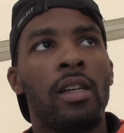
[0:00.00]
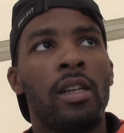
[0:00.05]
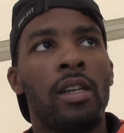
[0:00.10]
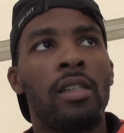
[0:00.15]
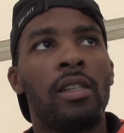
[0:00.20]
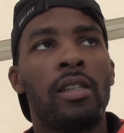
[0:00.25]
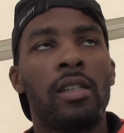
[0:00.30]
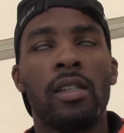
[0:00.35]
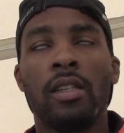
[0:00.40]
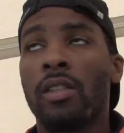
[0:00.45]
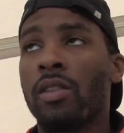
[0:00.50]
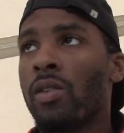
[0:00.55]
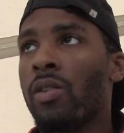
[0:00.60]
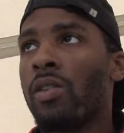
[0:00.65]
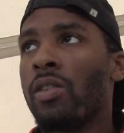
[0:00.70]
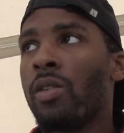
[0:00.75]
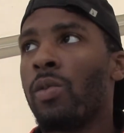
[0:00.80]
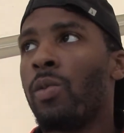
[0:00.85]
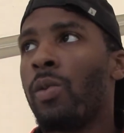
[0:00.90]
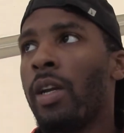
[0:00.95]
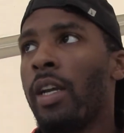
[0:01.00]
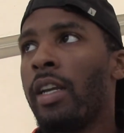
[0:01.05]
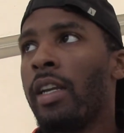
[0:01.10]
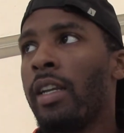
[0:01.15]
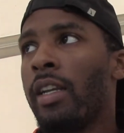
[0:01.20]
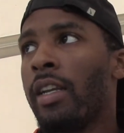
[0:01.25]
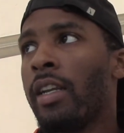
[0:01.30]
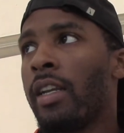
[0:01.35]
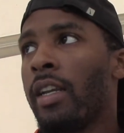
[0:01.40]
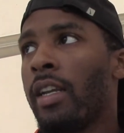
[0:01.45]
it's on the way,
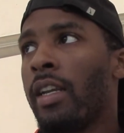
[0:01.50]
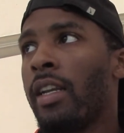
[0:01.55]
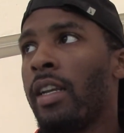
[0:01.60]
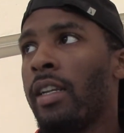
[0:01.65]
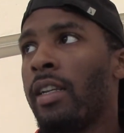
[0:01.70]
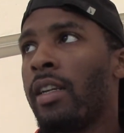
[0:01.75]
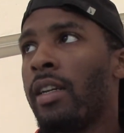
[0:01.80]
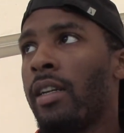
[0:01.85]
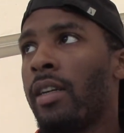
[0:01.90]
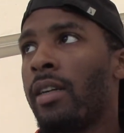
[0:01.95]
and